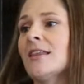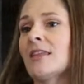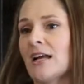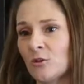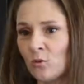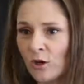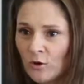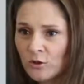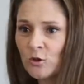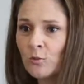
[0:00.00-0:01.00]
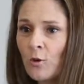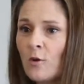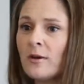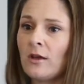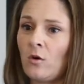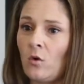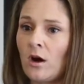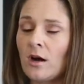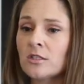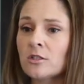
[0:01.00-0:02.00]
That's what goes through probate court.